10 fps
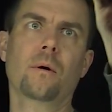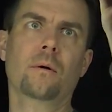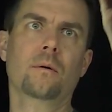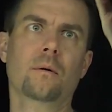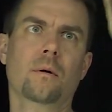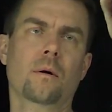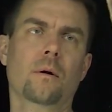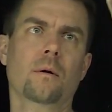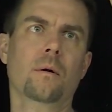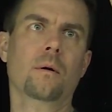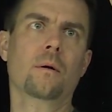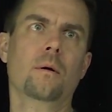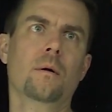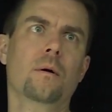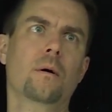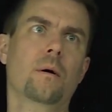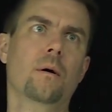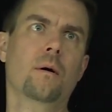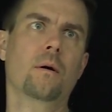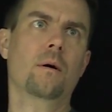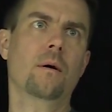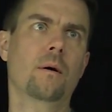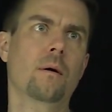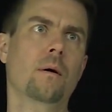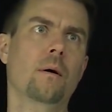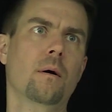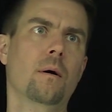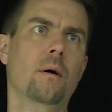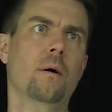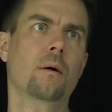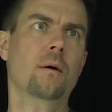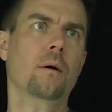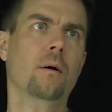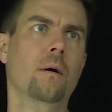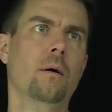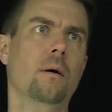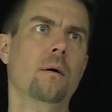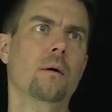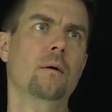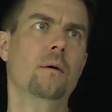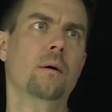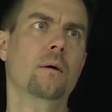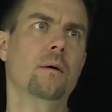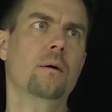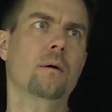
[no speech]